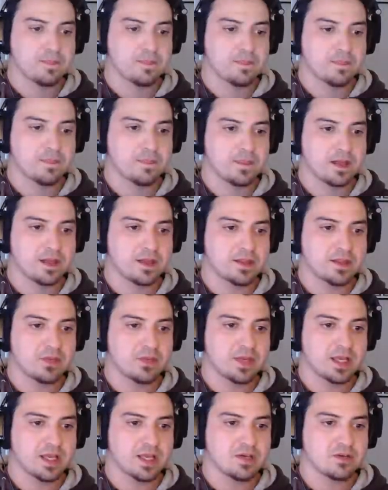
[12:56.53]
No, I think we
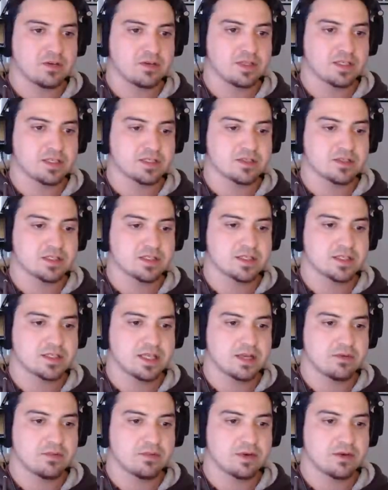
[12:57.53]
can do this because it's
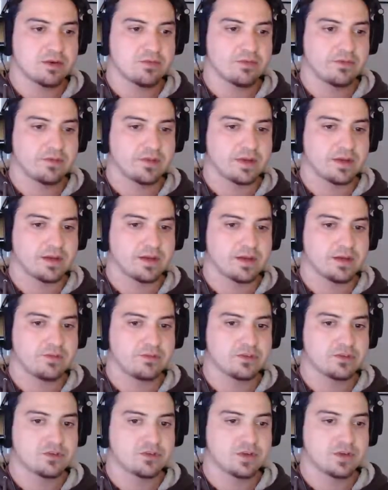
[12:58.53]
getting rid of our
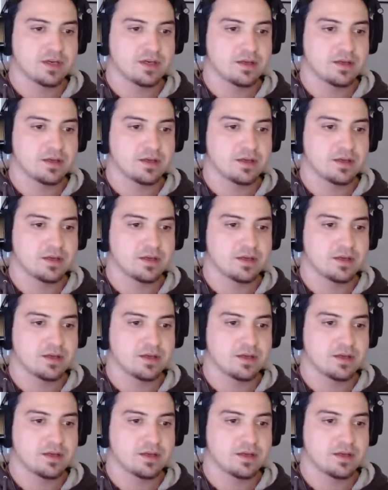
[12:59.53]
inventory.